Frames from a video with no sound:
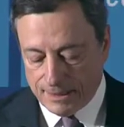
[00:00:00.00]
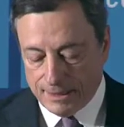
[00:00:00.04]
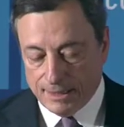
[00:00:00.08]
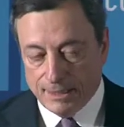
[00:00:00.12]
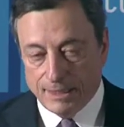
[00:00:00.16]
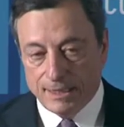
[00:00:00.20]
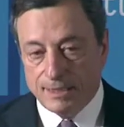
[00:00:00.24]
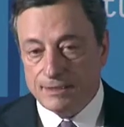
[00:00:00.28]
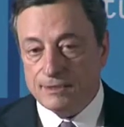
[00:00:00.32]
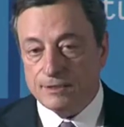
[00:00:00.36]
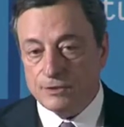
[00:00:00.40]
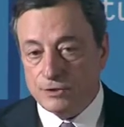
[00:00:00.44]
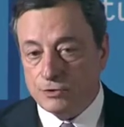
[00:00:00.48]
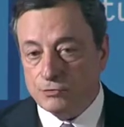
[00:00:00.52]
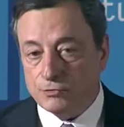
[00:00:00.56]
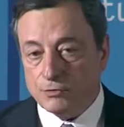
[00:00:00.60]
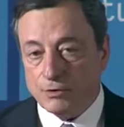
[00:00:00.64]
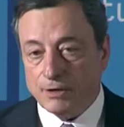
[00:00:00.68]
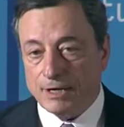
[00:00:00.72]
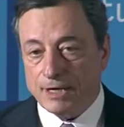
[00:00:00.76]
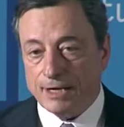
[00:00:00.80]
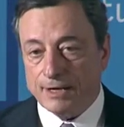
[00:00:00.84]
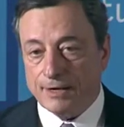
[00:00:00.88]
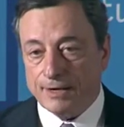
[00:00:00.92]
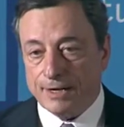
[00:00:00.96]
In the
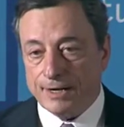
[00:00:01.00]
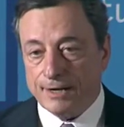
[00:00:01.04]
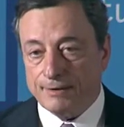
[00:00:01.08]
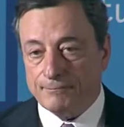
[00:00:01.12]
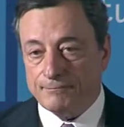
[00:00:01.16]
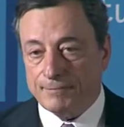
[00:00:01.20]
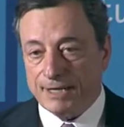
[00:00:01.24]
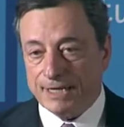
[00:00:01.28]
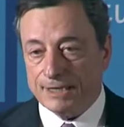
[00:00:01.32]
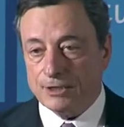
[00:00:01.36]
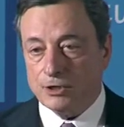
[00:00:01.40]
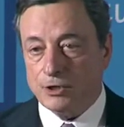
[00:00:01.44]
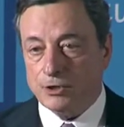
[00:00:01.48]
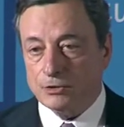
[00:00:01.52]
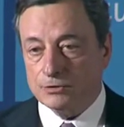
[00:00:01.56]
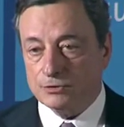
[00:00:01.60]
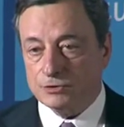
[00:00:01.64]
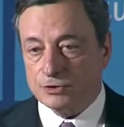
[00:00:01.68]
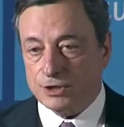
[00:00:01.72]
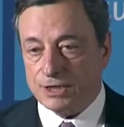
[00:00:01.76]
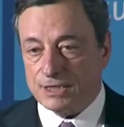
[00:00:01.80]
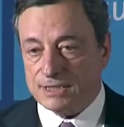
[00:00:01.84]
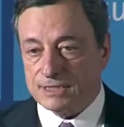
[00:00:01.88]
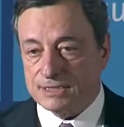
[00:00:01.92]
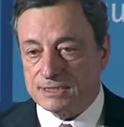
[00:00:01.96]
euro area, by
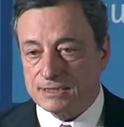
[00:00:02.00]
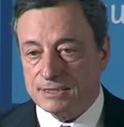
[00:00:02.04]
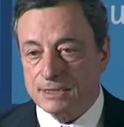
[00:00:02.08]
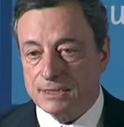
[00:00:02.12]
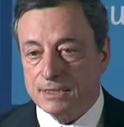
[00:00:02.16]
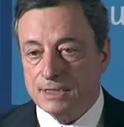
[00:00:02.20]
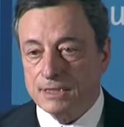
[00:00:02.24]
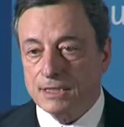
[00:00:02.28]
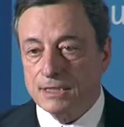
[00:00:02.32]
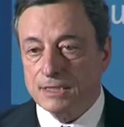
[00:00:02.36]
contrast,